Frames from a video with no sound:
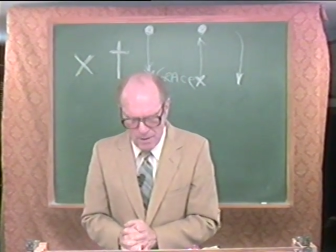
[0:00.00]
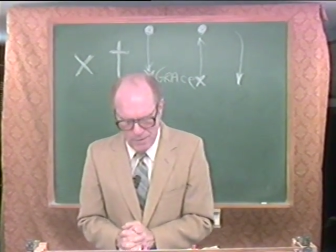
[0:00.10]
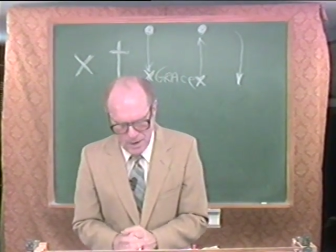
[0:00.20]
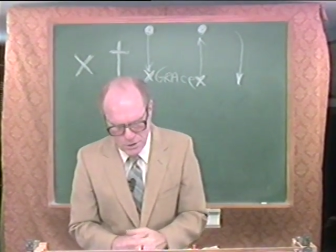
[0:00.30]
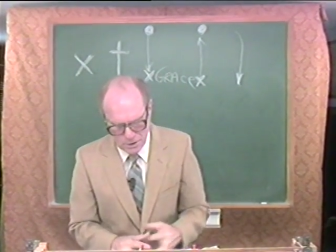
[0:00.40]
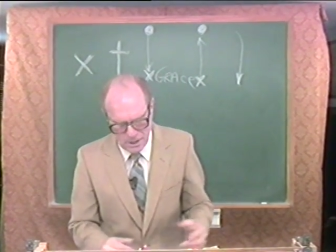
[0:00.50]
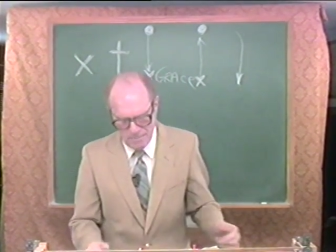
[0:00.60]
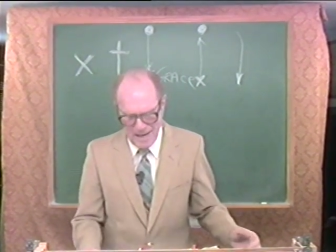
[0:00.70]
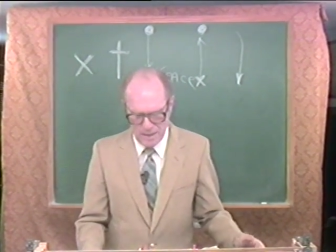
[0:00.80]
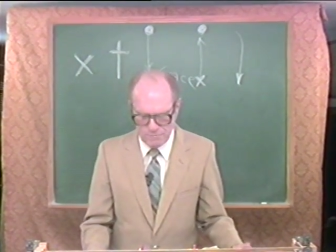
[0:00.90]
There shall
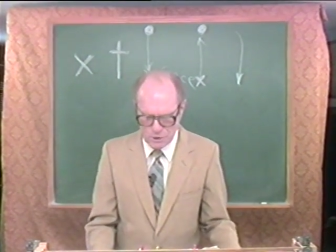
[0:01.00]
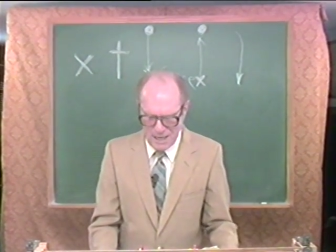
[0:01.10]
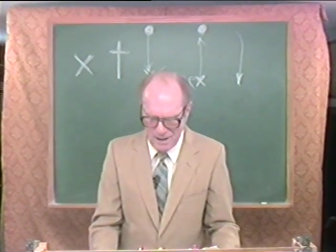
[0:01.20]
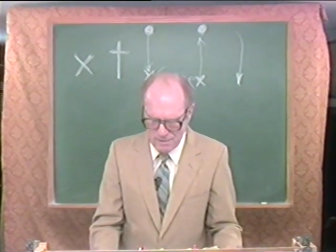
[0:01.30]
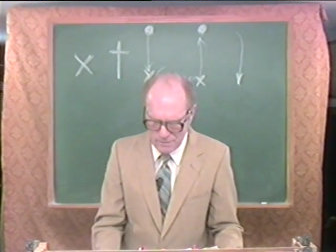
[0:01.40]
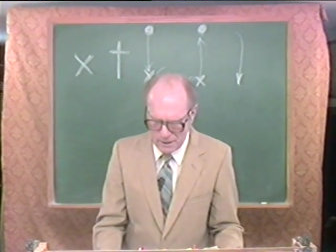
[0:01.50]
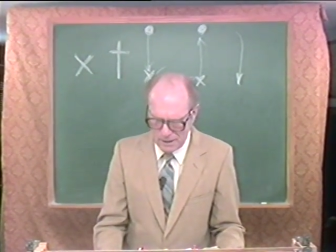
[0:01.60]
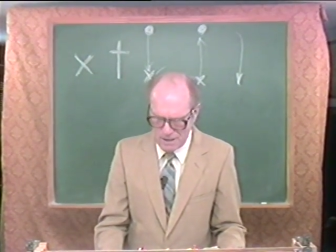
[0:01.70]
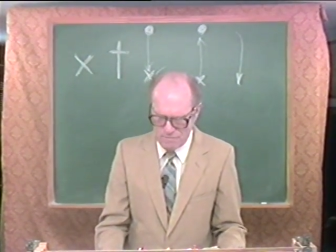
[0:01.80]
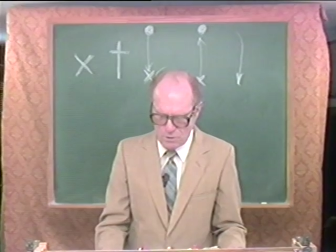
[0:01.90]
come out of Zion the
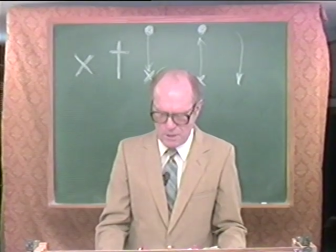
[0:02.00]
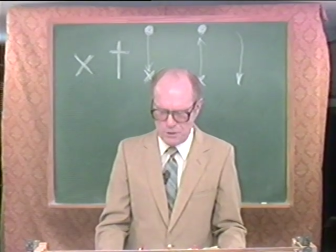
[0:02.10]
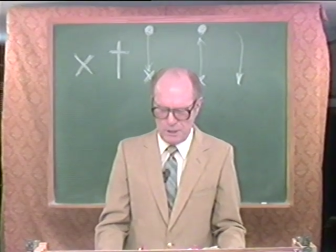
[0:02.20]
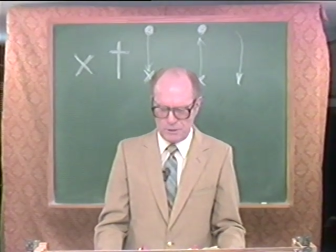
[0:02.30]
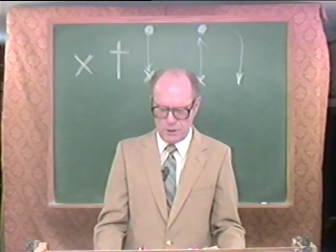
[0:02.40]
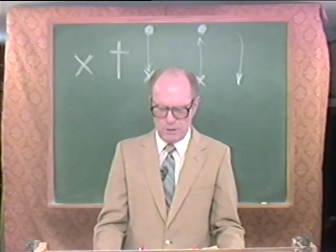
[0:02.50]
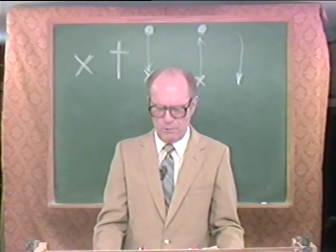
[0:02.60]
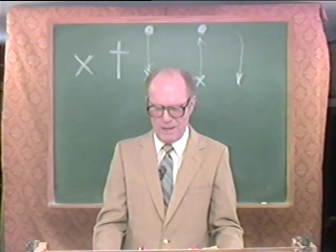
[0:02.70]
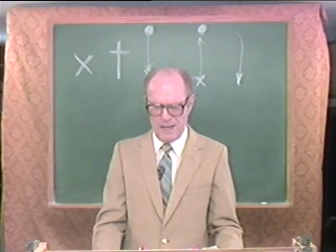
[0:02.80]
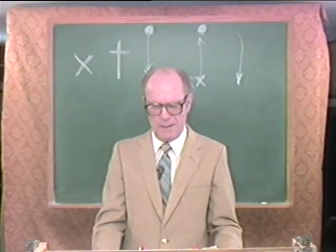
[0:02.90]
deliverer, and shall turn
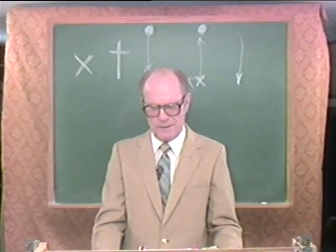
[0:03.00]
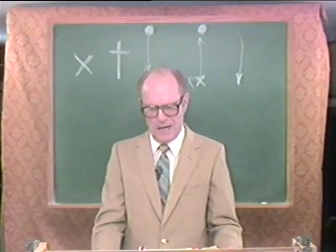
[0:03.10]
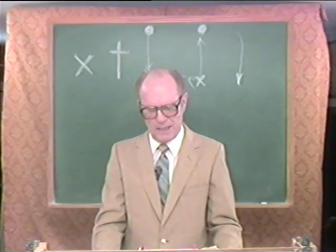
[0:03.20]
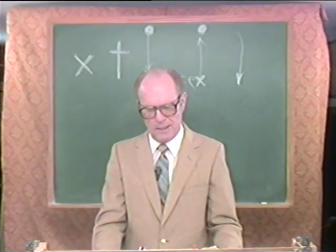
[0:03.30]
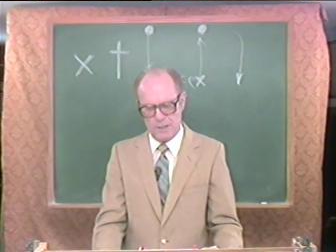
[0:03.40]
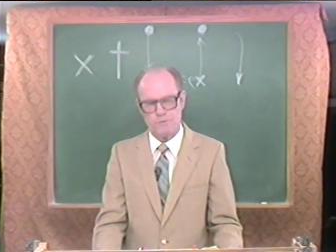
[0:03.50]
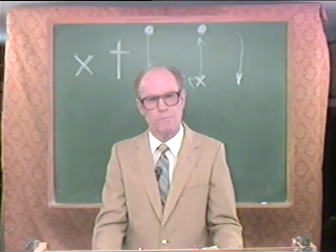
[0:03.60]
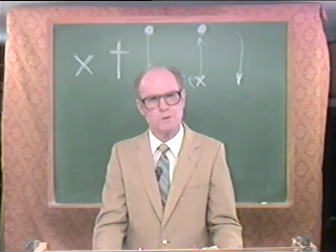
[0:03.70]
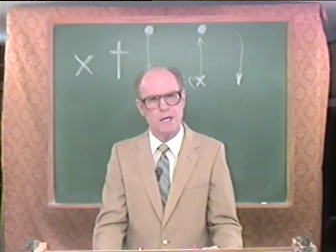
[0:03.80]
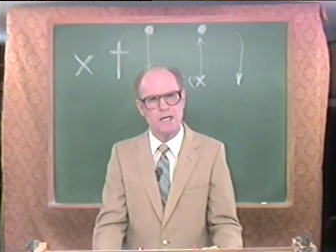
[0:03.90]
away ungodliness
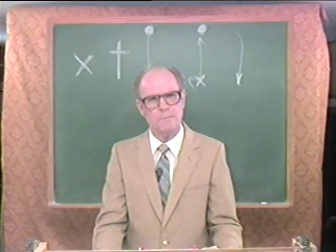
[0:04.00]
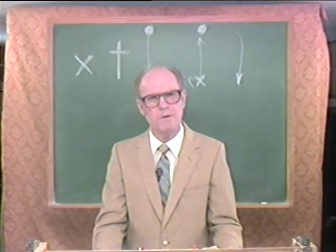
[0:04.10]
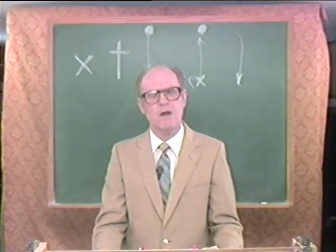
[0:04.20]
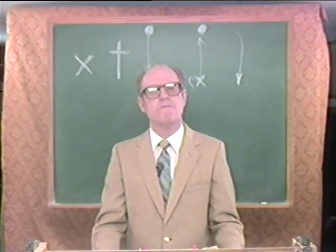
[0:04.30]
from Jacob,